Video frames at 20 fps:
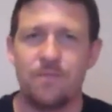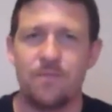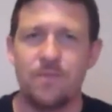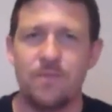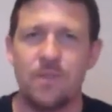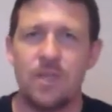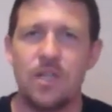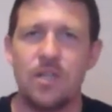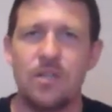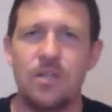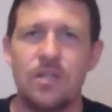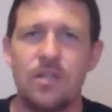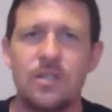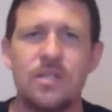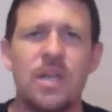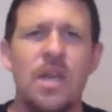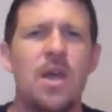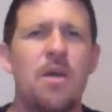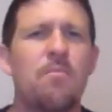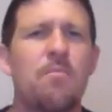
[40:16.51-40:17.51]
Thank you, Jesus.
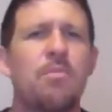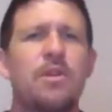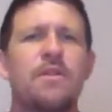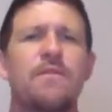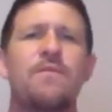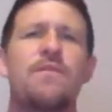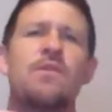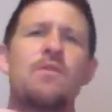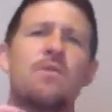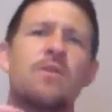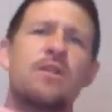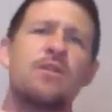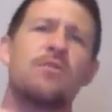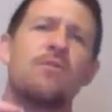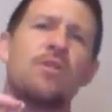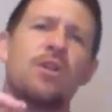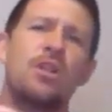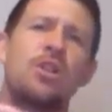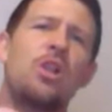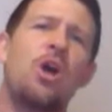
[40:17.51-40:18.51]
But if you're
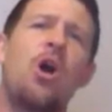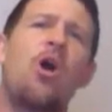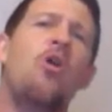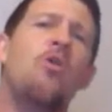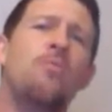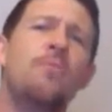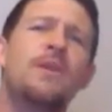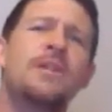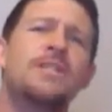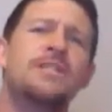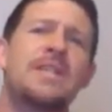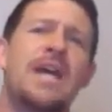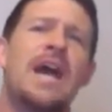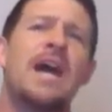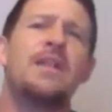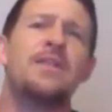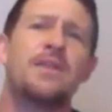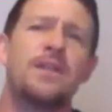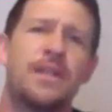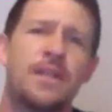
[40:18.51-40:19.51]
under a law
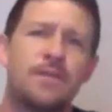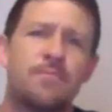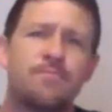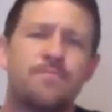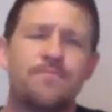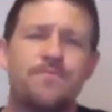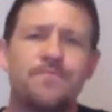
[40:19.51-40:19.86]
mentality,